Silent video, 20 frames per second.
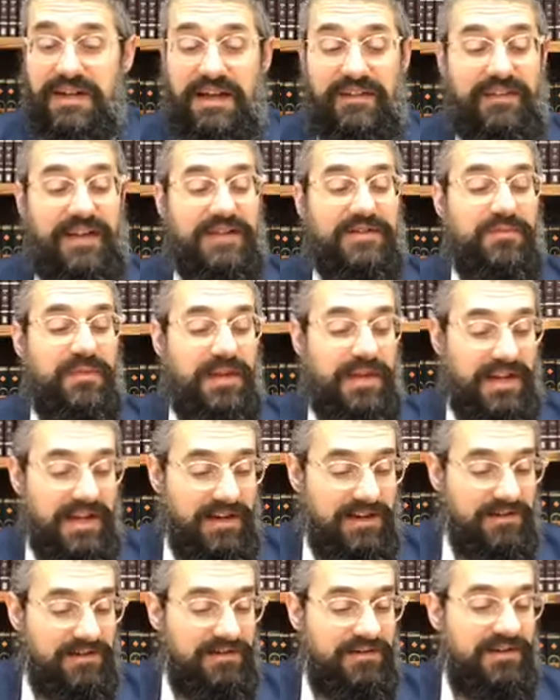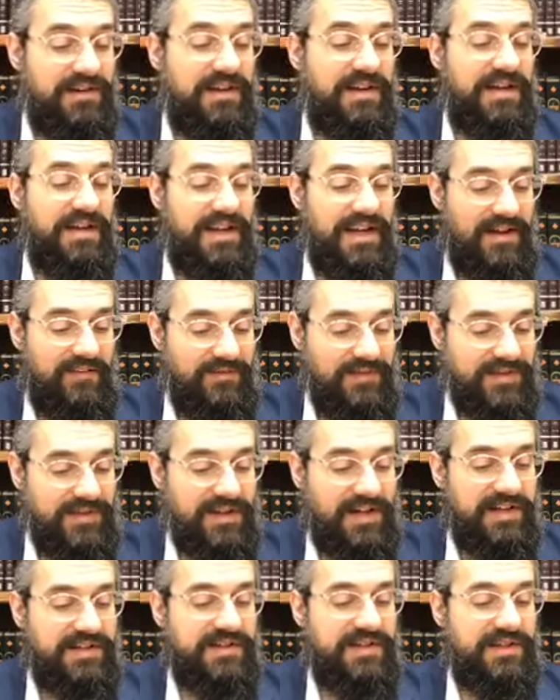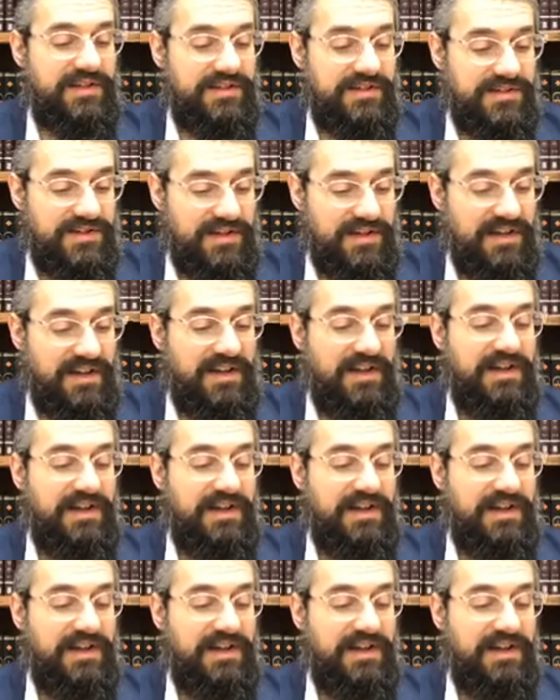And that's why here it emphasizes